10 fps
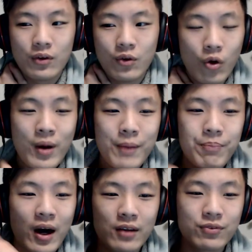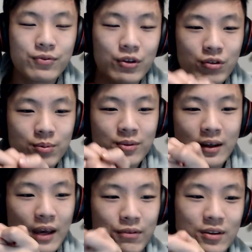all my past friendships, like
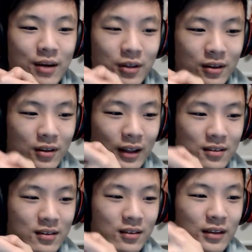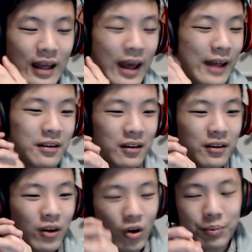every time it, like it ended
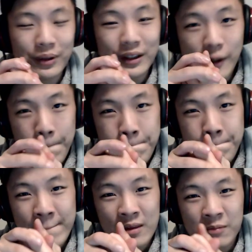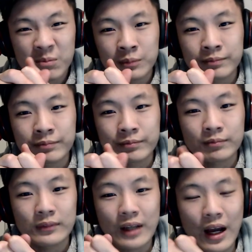horribly,
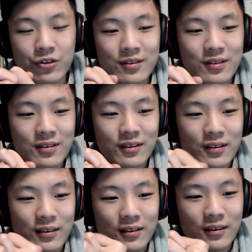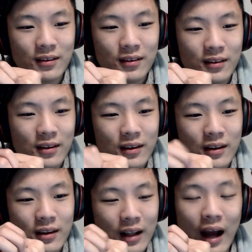I just
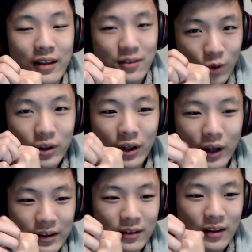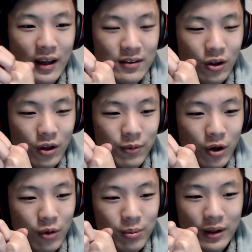I, I thought it end, ends
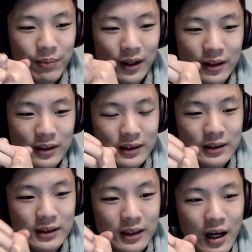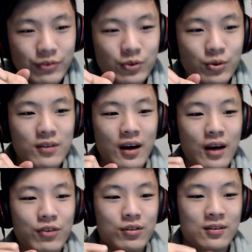horribly, but afterwards I
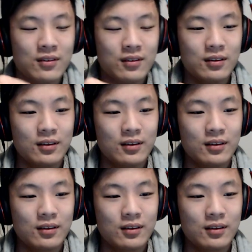just